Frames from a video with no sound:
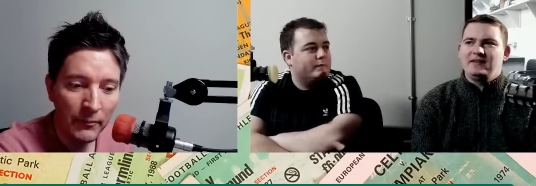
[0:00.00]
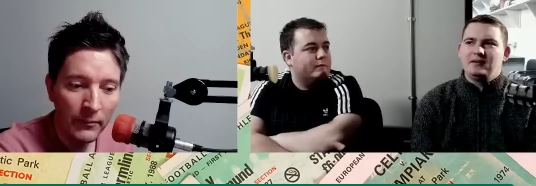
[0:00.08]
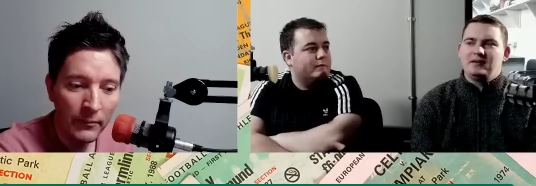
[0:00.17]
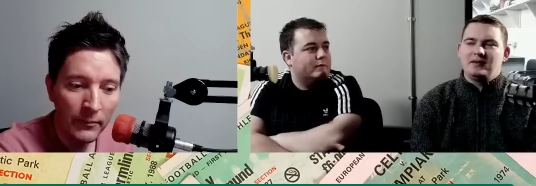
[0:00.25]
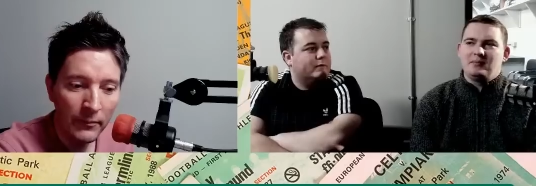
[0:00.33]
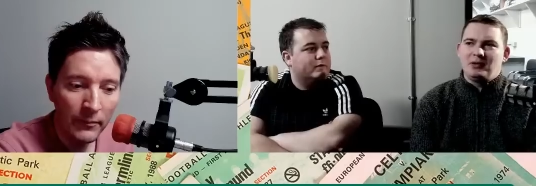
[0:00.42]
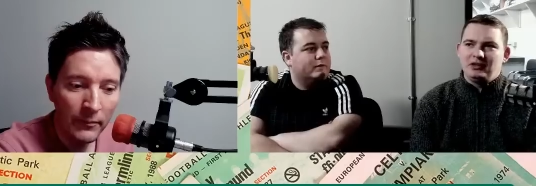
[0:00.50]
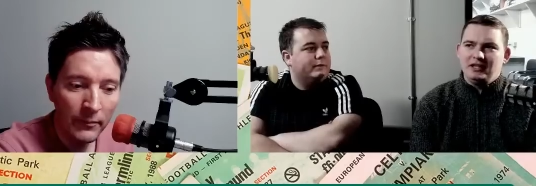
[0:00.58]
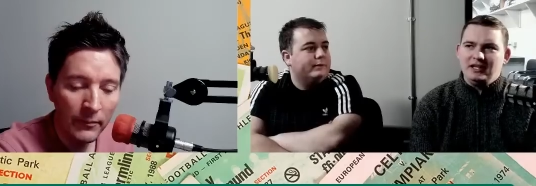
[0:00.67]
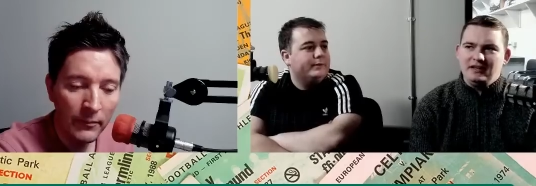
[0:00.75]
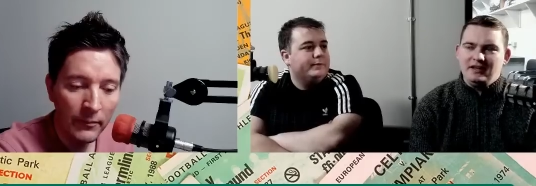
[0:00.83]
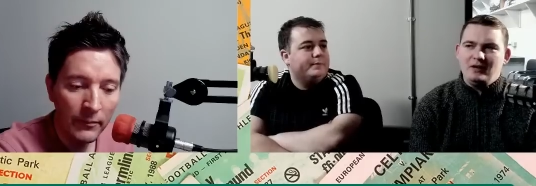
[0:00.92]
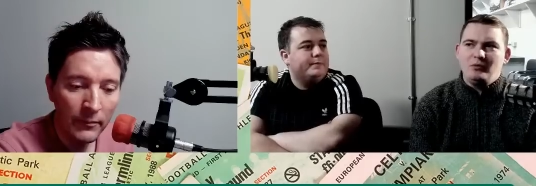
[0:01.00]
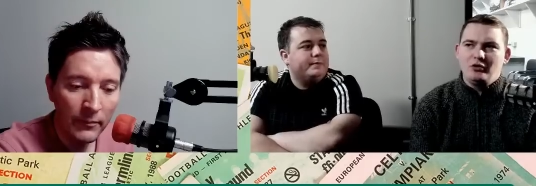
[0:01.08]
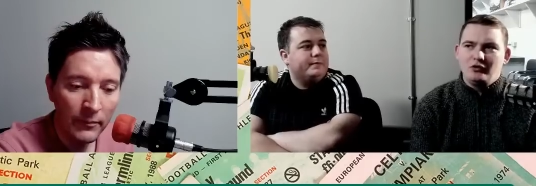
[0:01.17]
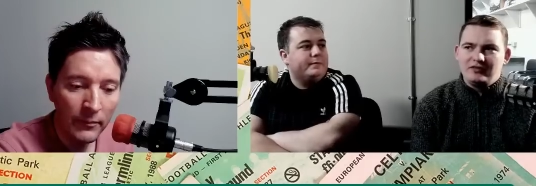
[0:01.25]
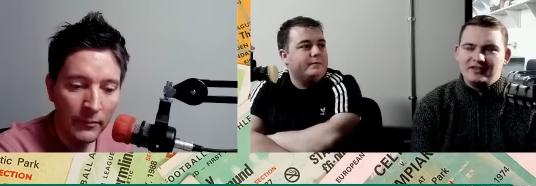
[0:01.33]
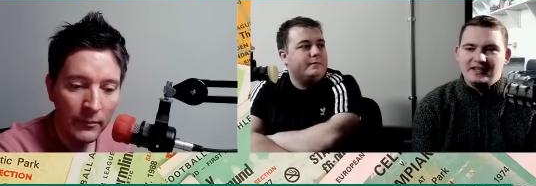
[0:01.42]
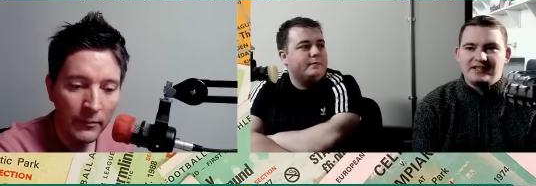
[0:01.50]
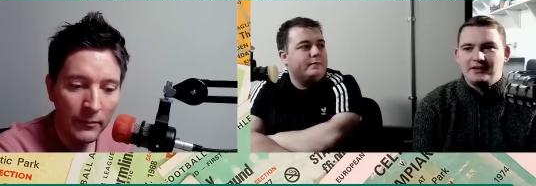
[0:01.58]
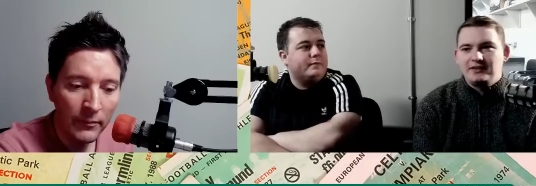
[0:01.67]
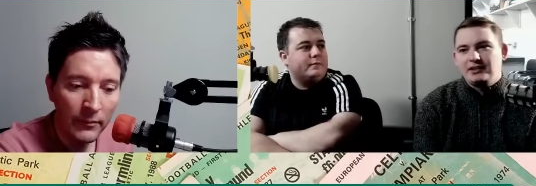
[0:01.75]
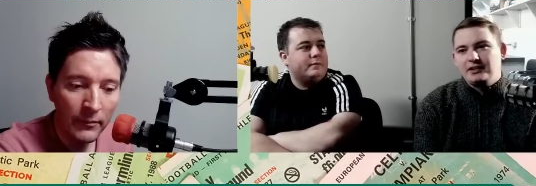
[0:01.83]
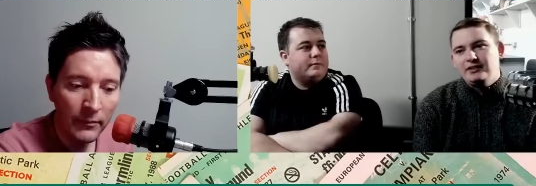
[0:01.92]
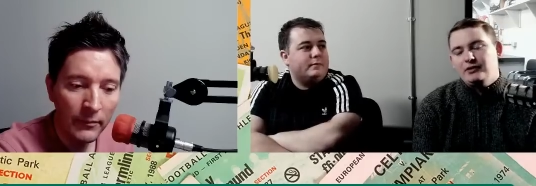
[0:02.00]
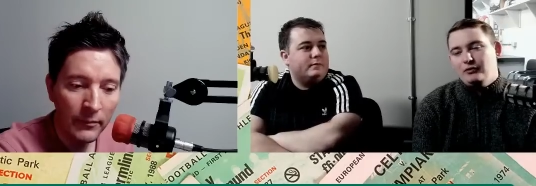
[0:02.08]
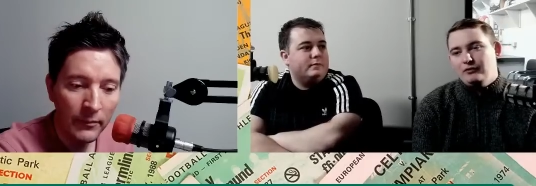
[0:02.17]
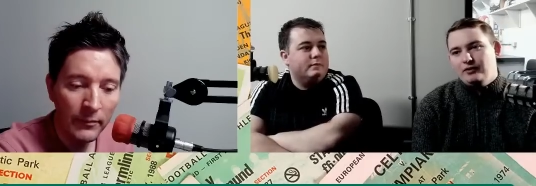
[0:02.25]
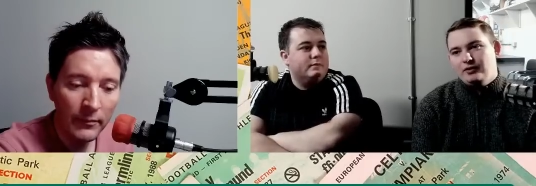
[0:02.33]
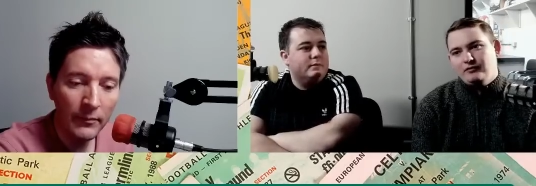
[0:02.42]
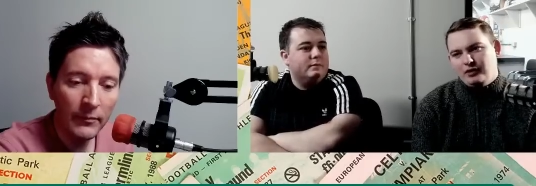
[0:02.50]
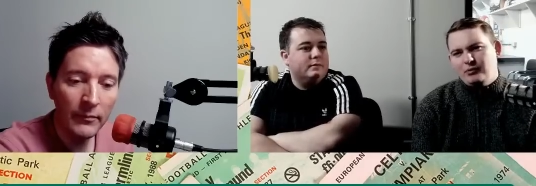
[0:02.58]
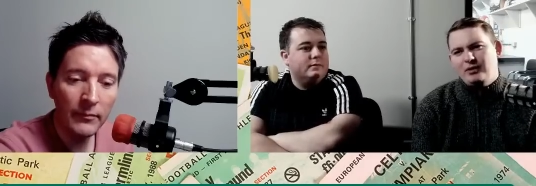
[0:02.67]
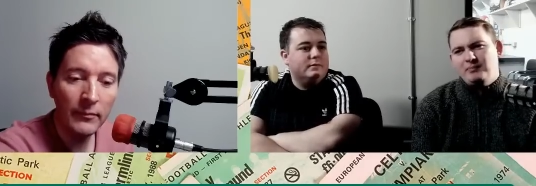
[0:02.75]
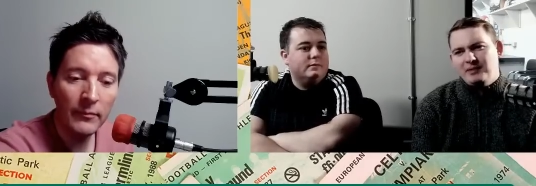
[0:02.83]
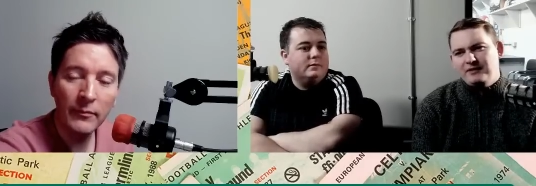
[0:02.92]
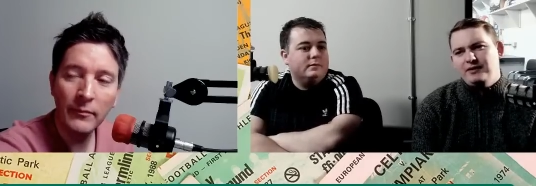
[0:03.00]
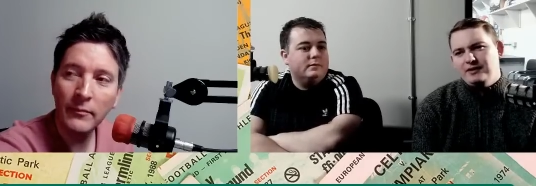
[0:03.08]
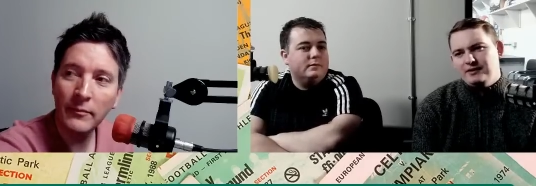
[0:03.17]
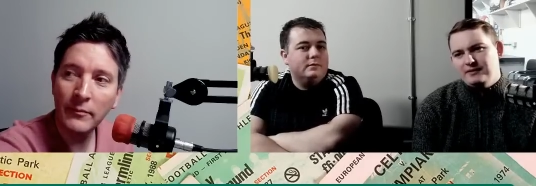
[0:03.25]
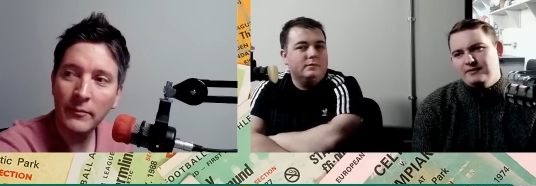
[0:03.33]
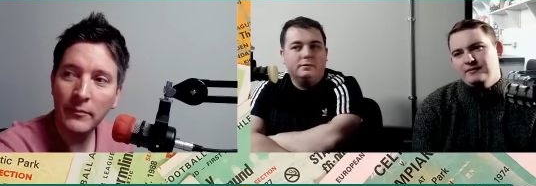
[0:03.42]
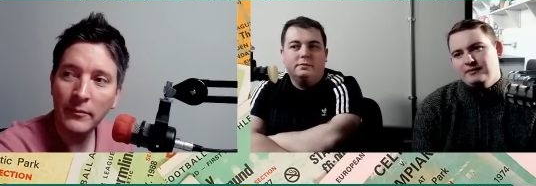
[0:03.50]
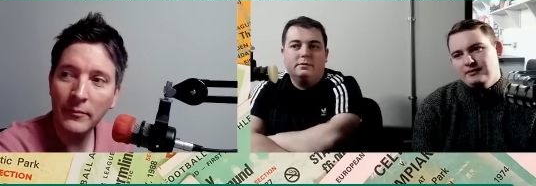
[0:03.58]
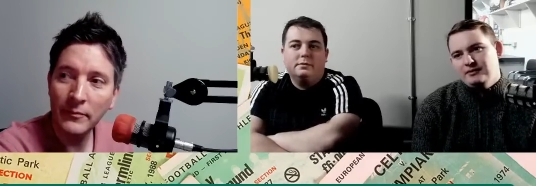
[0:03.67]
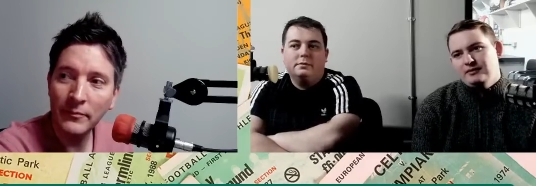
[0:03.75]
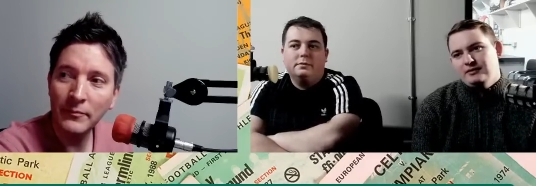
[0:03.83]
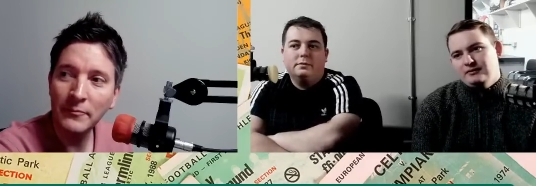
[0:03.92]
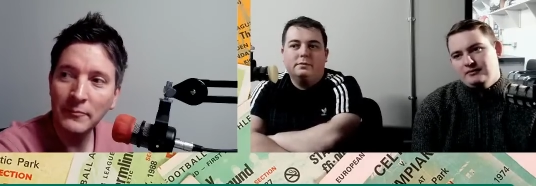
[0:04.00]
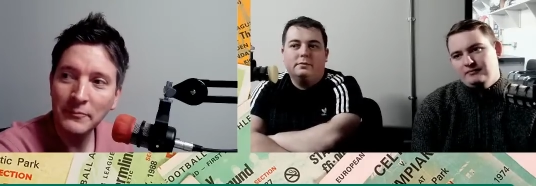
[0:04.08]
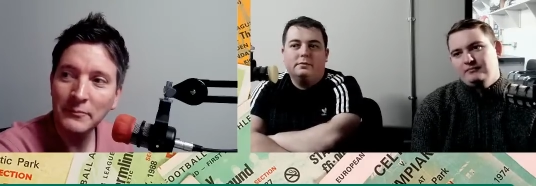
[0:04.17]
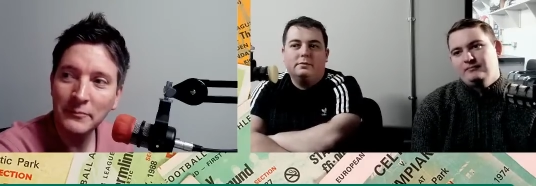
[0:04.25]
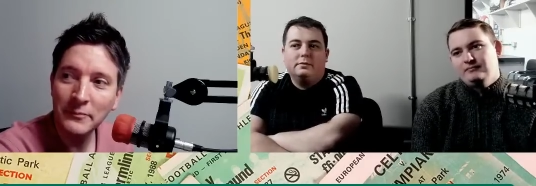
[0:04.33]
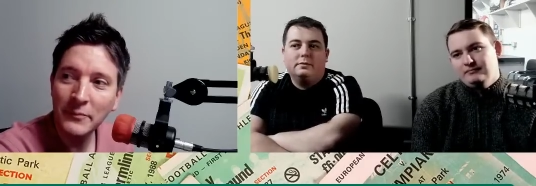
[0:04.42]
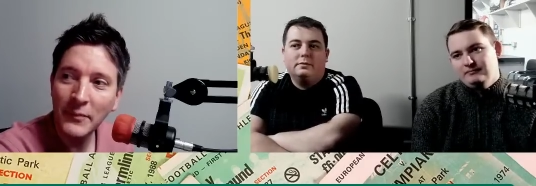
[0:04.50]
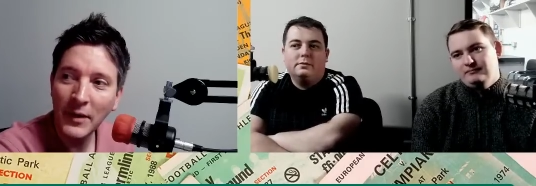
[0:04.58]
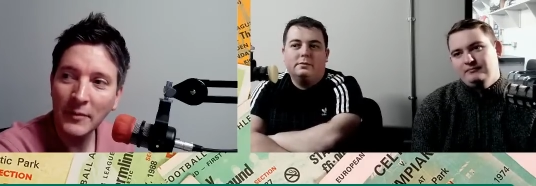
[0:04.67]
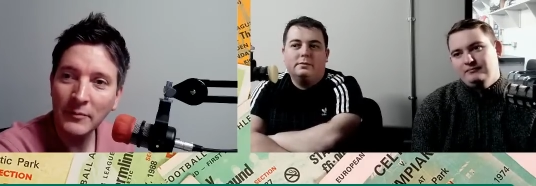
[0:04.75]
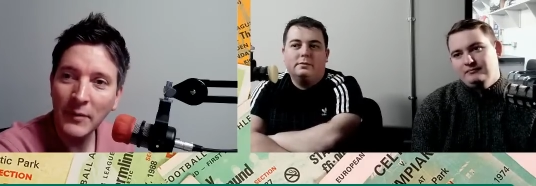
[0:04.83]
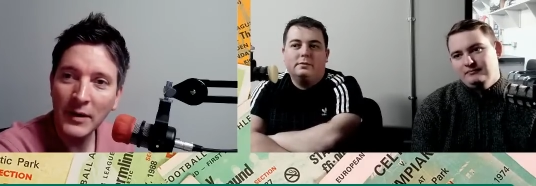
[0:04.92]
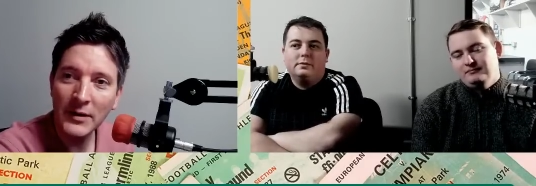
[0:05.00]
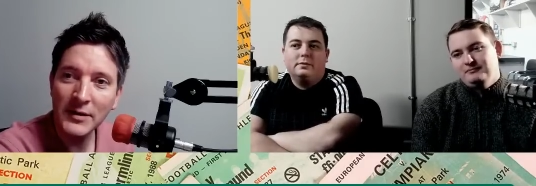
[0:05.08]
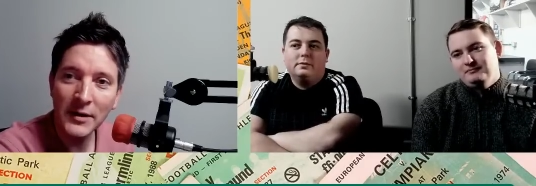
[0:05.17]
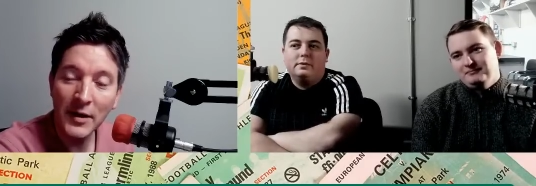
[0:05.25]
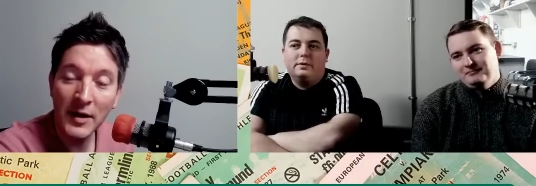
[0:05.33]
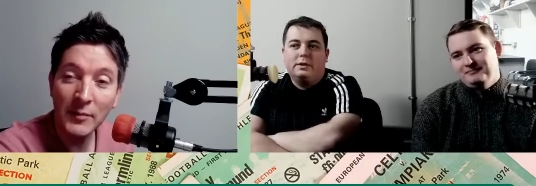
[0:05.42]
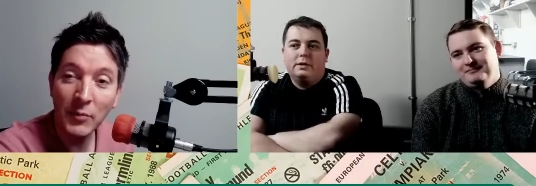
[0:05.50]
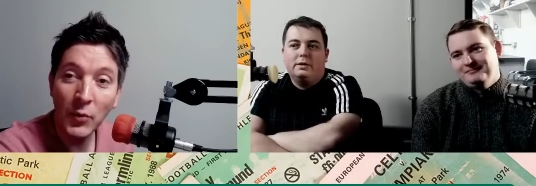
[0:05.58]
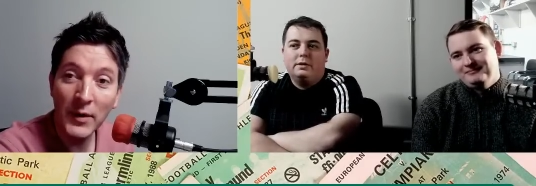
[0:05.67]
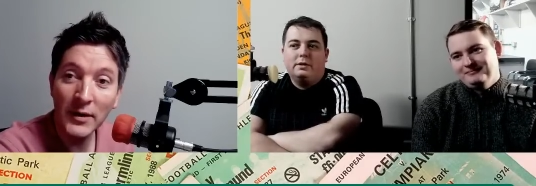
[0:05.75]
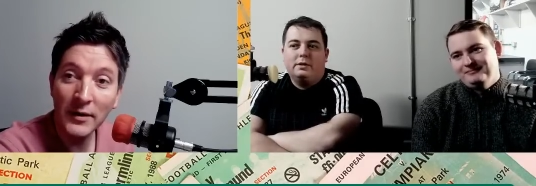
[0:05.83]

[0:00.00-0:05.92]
Speaker 1: to, to Burnley, then Wolves and Sunderland all for, for quite big fees.
Speaker 2: Mm-hmm. Yeah, and it's incredible when you